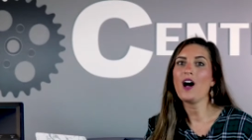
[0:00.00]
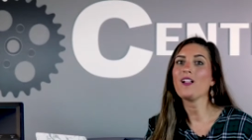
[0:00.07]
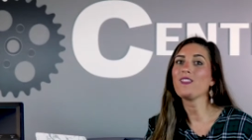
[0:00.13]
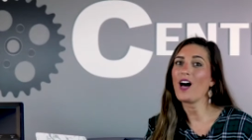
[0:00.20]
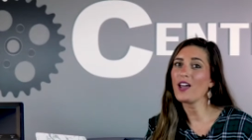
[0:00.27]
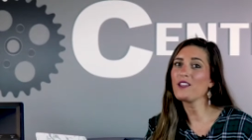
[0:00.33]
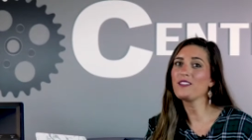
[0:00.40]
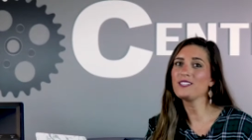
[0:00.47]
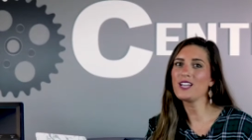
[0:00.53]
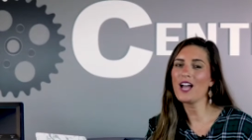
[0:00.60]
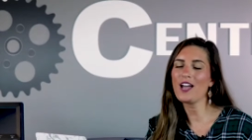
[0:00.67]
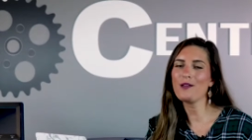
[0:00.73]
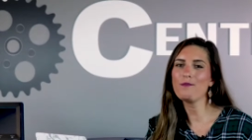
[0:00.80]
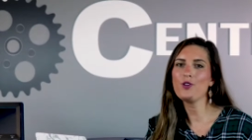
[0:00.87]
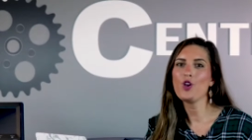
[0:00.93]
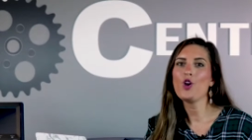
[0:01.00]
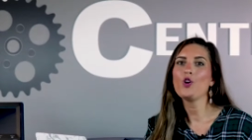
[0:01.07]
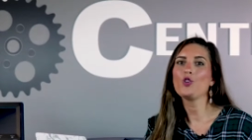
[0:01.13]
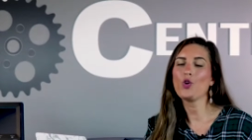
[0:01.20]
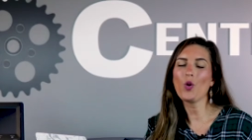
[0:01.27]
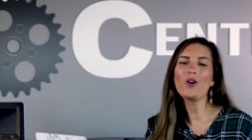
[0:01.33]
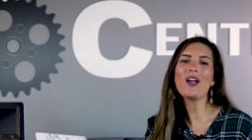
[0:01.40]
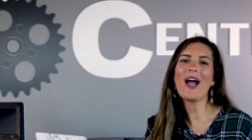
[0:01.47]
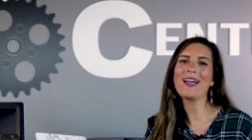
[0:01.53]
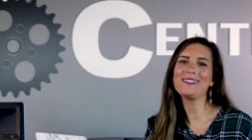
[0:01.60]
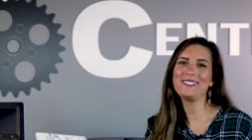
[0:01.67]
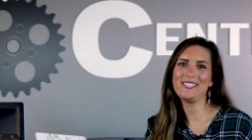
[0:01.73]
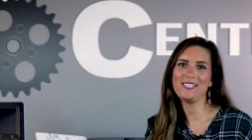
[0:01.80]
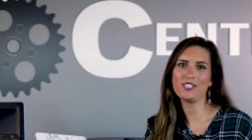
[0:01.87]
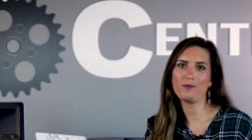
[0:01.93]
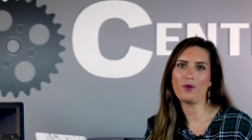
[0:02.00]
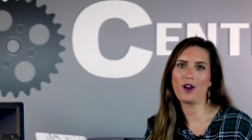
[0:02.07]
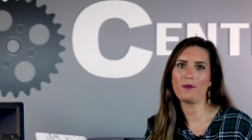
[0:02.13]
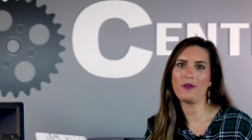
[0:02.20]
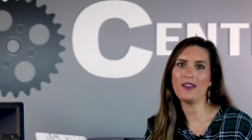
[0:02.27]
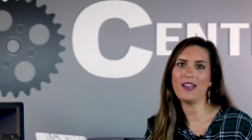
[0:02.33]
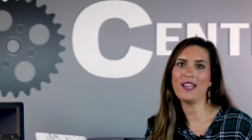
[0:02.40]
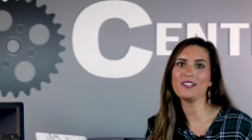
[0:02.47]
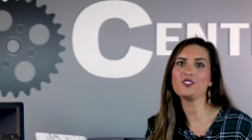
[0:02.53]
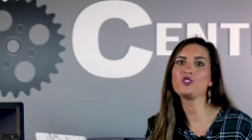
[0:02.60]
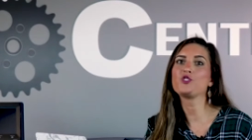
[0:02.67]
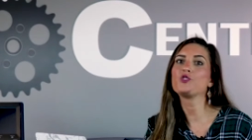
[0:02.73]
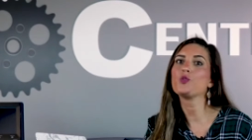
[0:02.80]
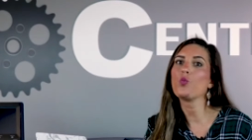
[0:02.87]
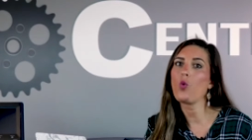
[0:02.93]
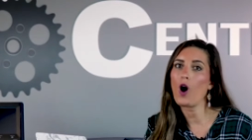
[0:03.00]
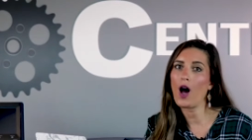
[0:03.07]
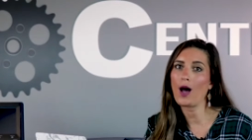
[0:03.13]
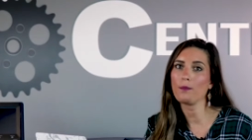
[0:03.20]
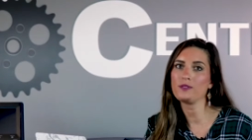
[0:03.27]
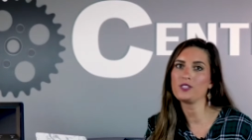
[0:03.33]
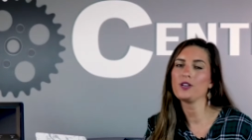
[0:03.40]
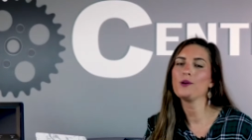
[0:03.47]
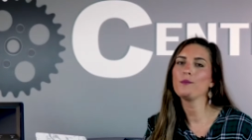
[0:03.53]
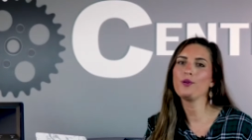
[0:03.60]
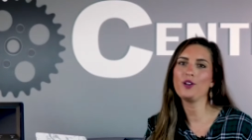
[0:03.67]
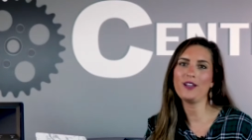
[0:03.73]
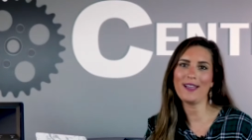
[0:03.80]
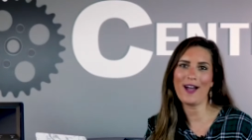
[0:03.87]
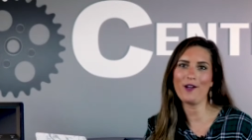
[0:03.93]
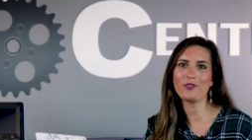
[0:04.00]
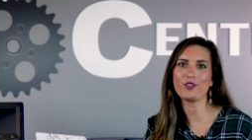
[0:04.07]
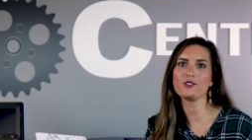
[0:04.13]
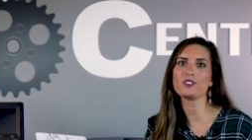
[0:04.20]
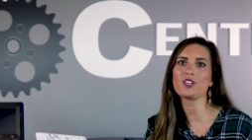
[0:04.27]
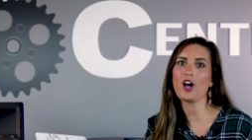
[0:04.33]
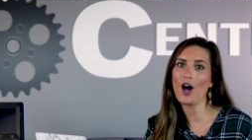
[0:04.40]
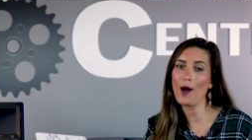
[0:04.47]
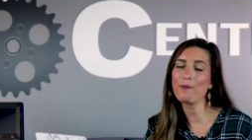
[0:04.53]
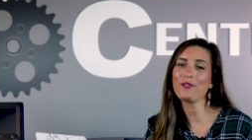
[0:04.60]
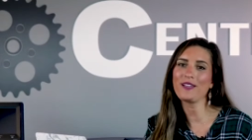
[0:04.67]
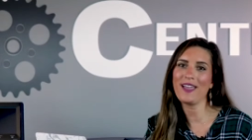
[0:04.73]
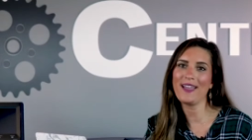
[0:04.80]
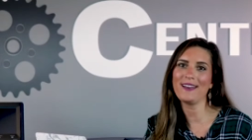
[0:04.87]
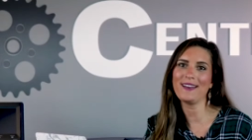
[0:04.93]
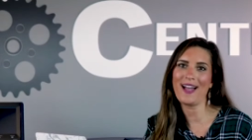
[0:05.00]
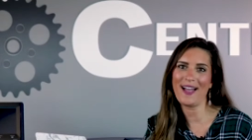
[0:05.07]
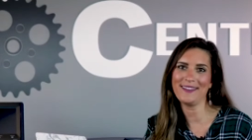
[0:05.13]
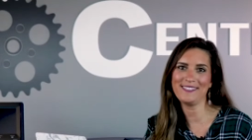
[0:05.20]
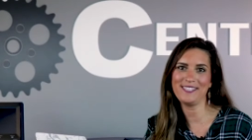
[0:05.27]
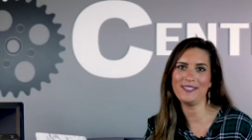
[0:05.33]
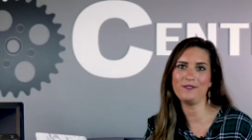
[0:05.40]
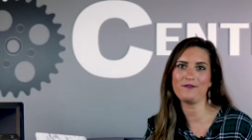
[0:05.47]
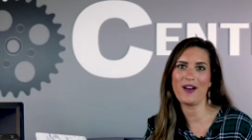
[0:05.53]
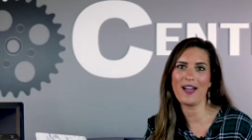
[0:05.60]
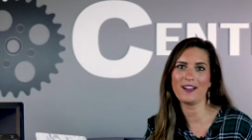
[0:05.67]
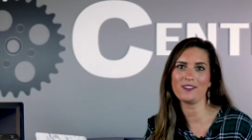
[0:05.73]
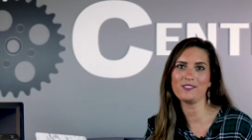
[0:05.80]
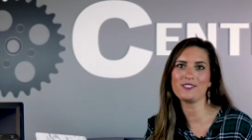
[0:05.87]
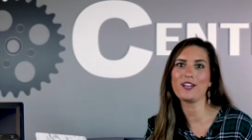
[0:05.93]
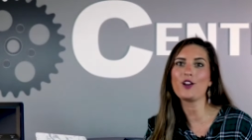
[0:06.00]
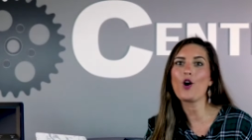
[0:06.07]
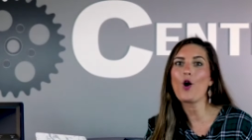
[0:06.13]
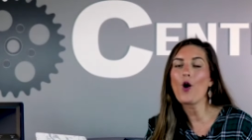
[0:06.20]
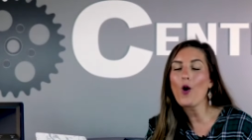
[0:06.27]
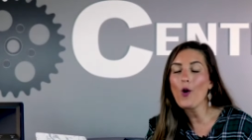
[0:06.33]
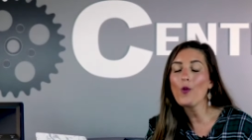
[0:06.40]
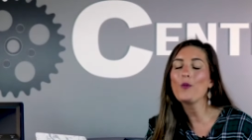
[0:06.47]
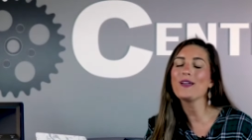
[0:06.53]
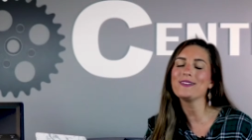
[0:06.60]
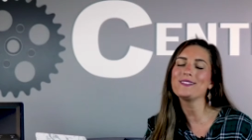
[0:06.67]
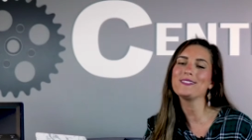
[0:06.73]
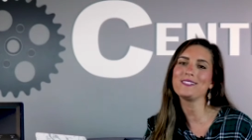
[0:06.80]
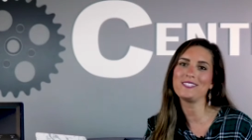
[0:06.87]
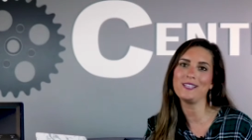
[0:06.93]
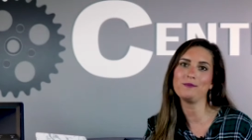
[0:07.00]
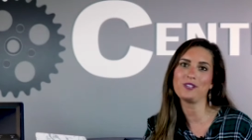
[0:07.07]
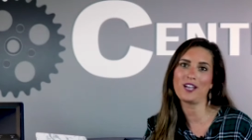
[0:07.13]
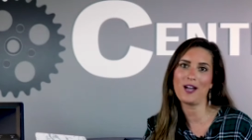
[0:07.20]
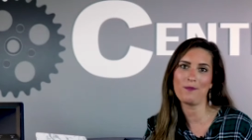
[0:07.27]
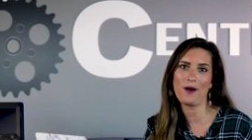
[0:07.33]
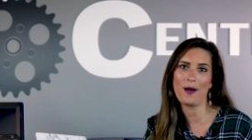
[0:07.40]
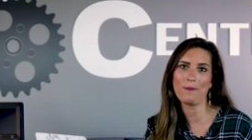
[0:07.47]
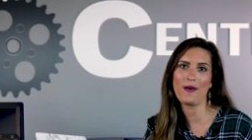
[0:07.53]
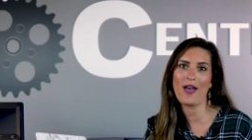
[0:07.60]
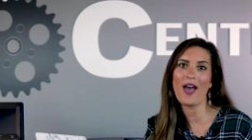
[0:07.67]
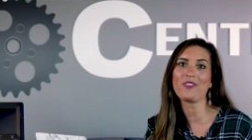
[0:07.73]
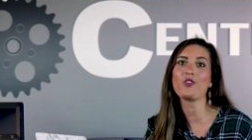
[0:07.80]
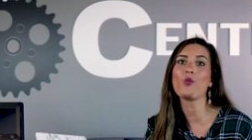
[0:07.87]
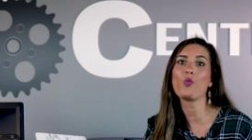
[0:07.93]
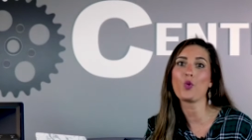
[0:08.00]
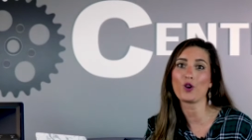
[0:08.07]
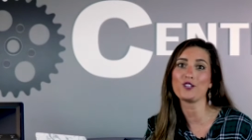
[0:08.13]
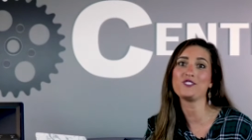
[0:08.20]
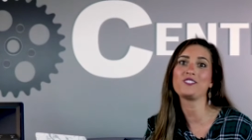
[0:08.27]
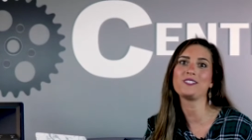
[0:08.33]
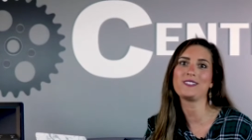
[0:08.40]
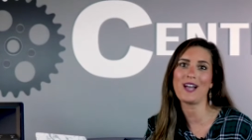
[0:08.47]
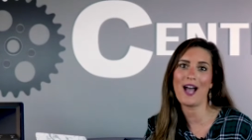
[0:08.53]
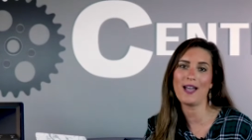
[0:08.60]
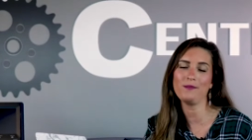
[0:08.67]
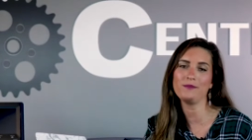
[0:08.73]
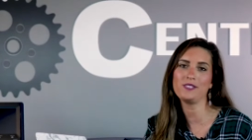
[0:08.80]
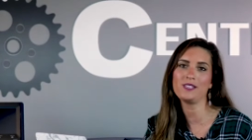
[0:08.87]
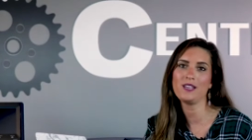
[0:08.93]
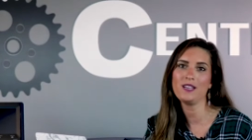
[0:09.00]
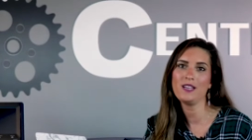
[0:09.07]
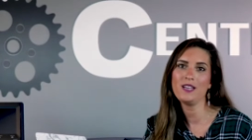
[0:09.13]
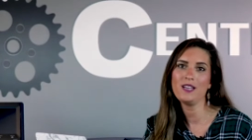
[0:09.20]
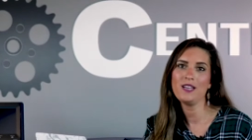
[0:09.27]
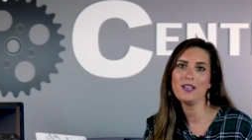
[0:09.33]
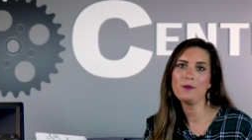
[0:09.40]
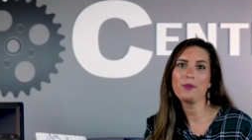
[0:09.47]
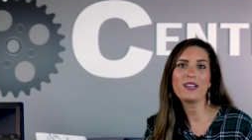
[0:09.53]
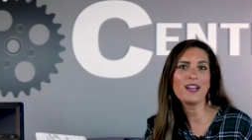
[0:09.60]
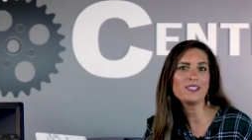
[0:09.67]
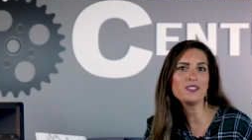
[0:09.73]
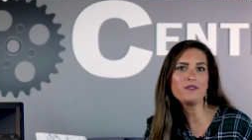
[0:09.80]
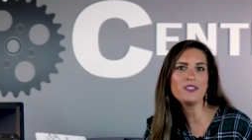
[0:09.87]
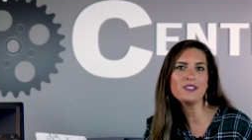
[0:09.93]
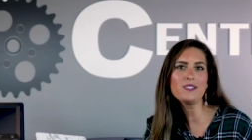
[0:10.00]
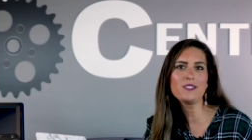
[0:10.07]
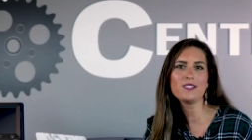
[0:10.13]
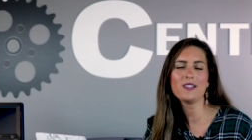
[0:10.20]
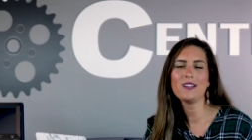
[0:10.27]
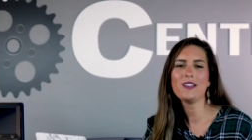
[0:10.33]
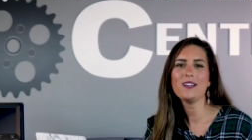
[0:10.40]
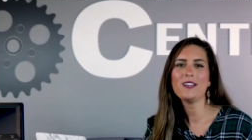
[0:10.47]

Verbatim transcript: a lot of the time, your IT department is swamped putting out those complicated IT fires that always seem to come up at the worst times. Because of this,